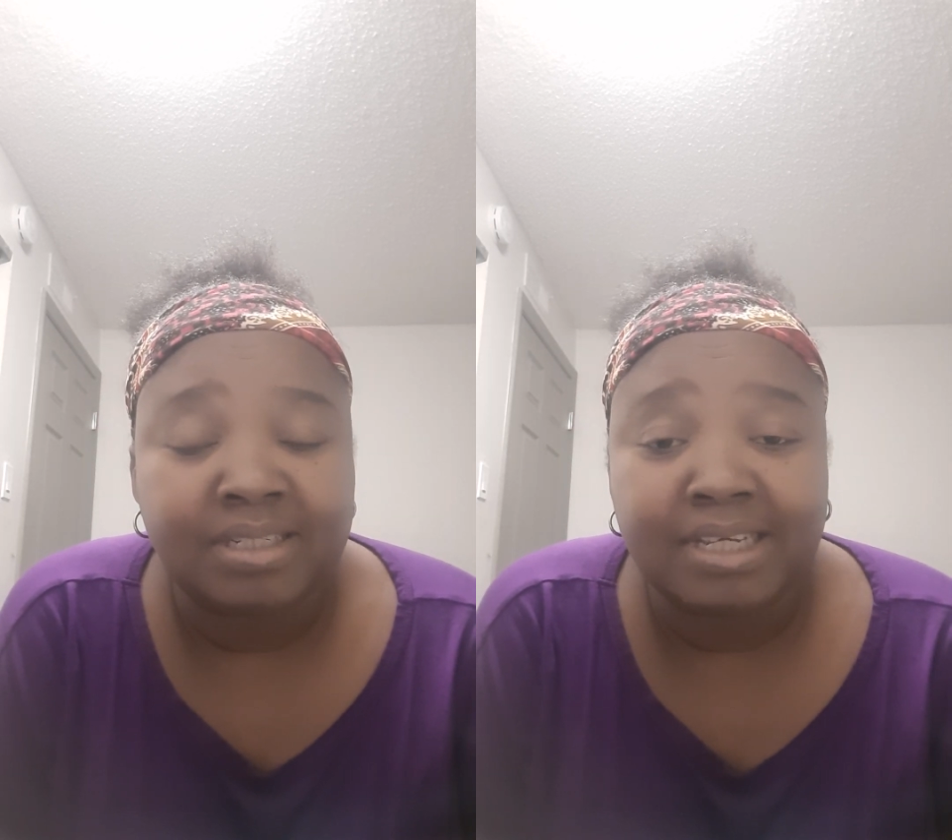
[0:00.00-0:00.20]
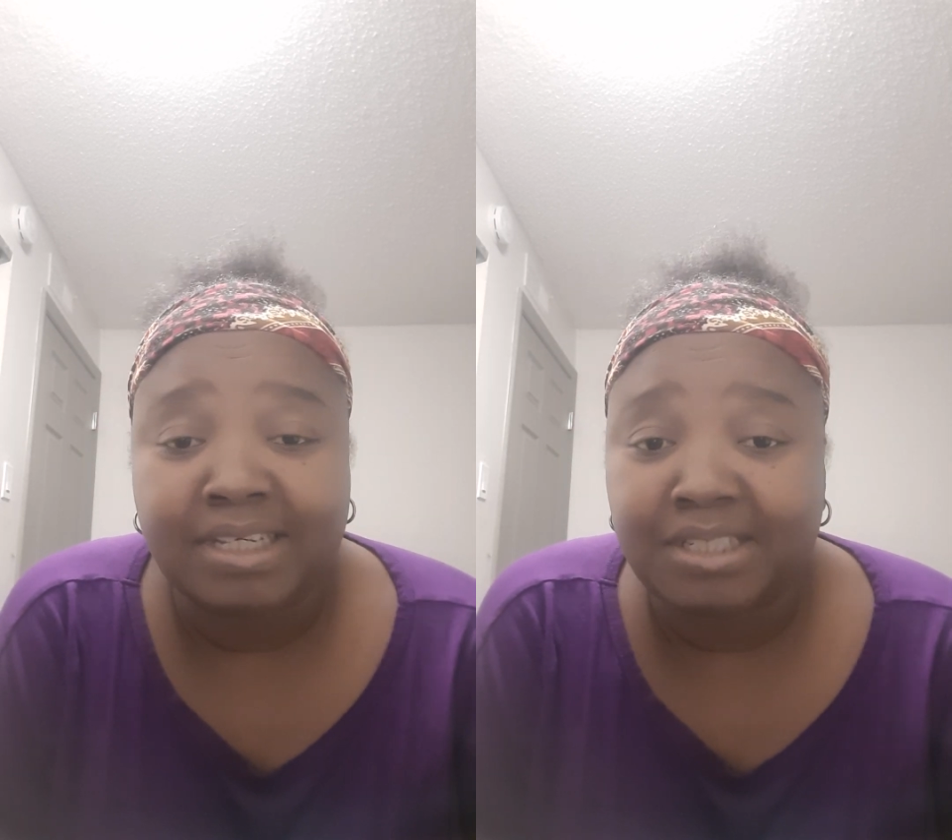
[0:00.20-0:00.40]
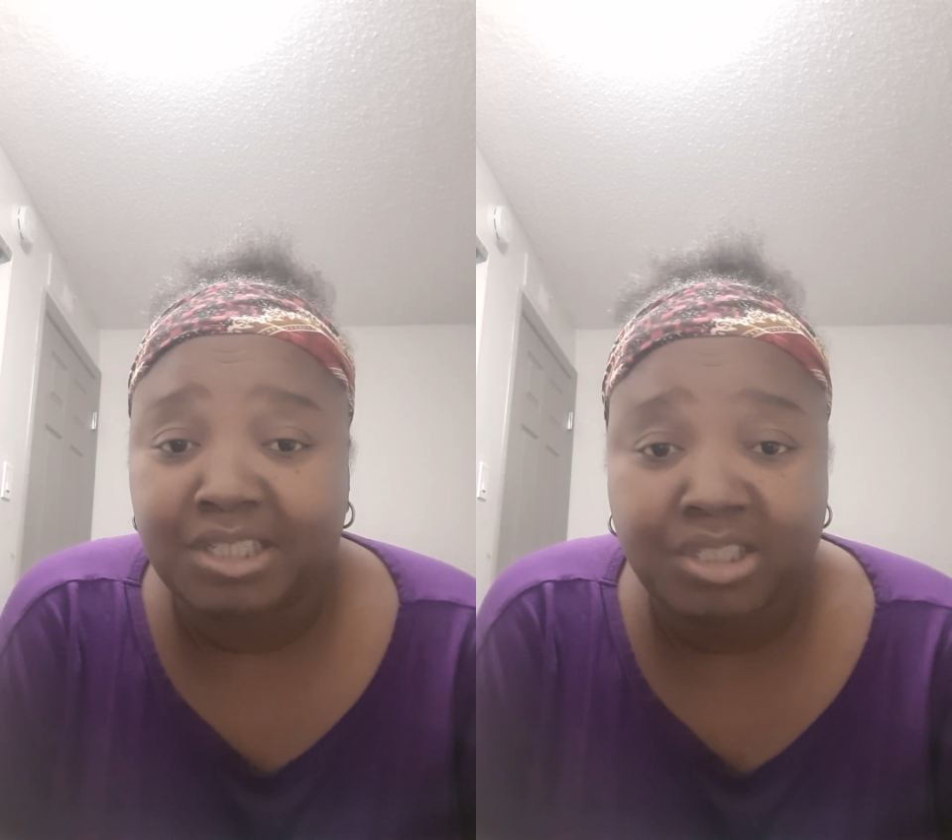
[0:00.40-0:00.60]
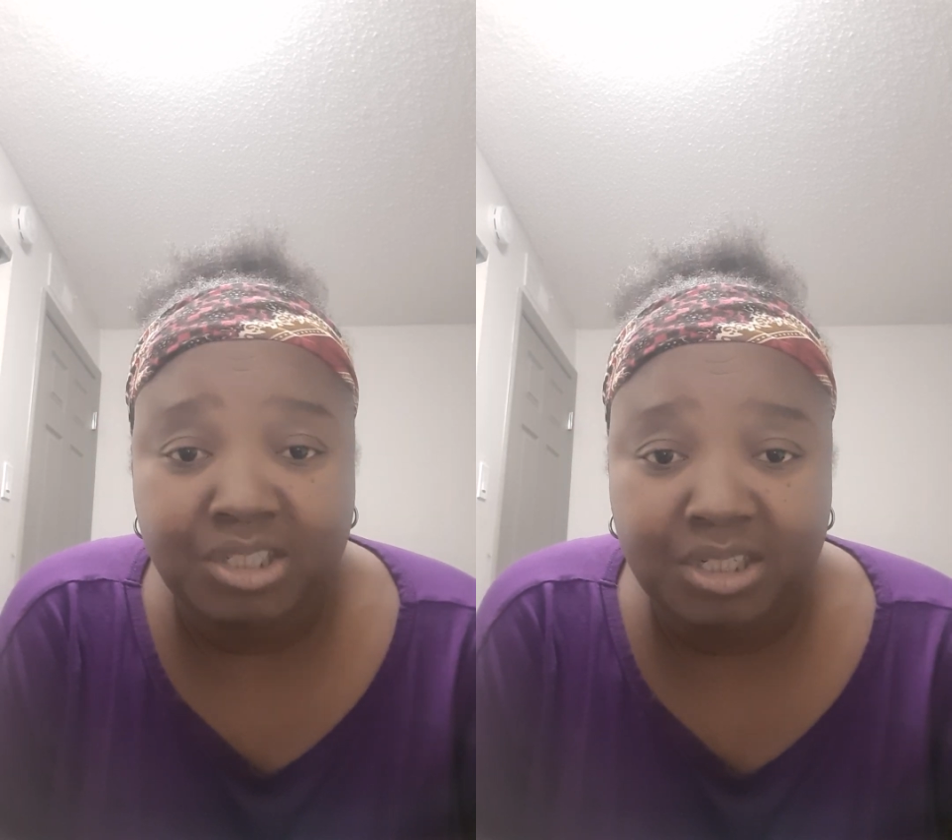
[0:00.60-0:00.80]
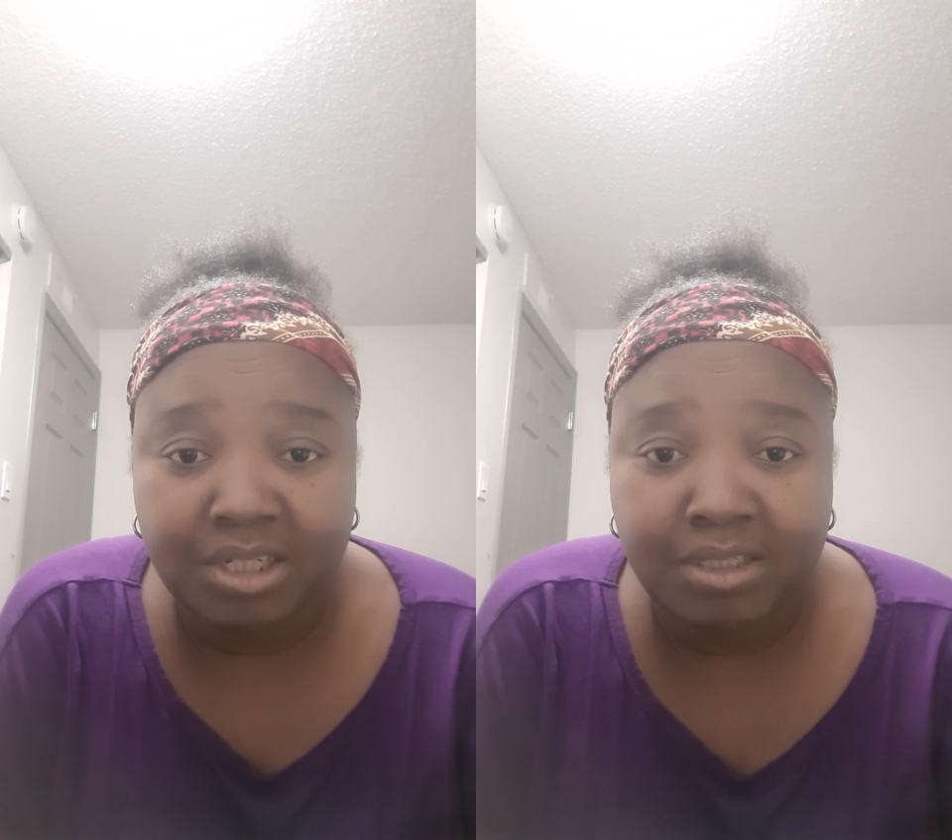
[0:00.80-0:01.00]

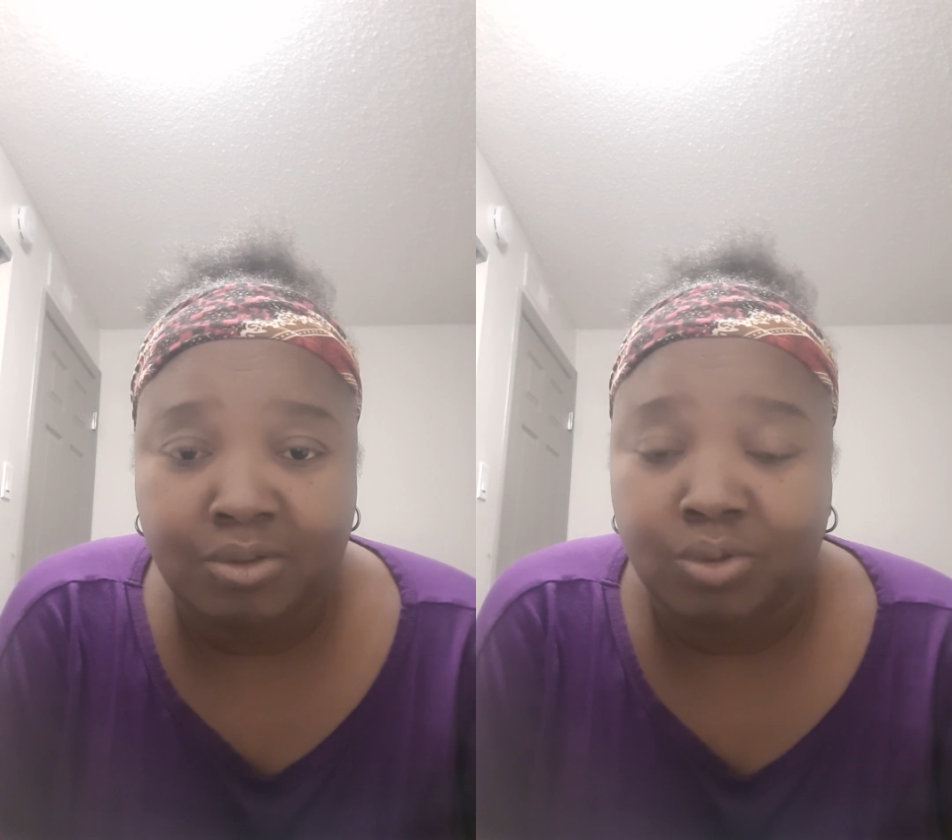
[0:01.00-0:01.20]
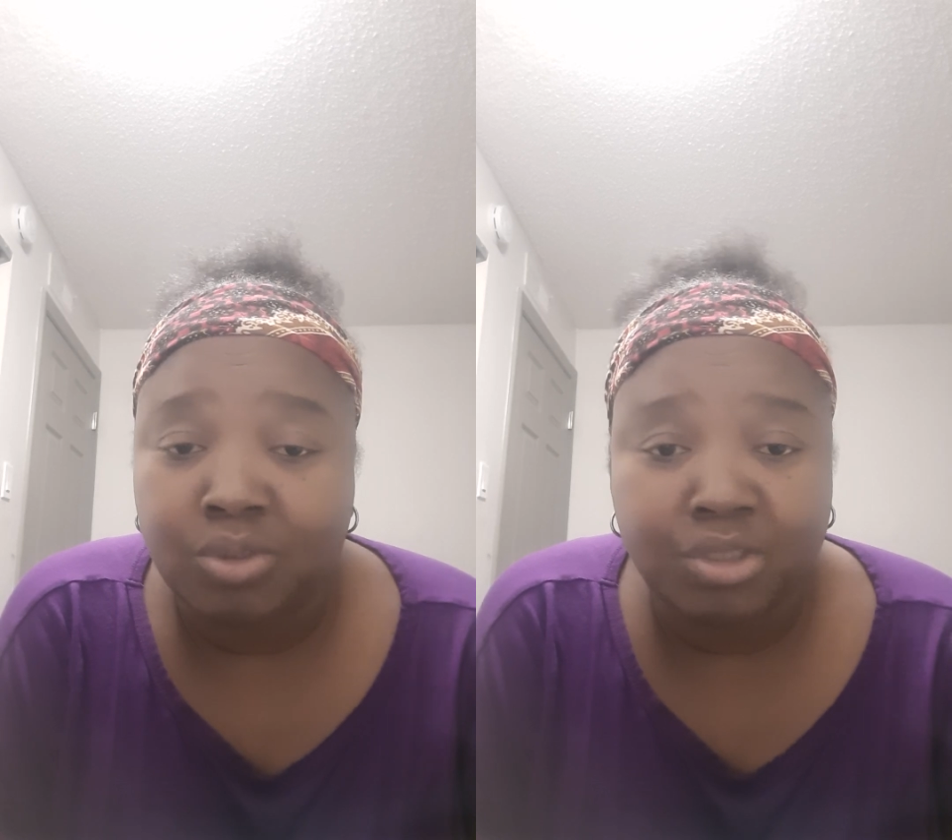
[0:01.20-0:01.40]
dietitian or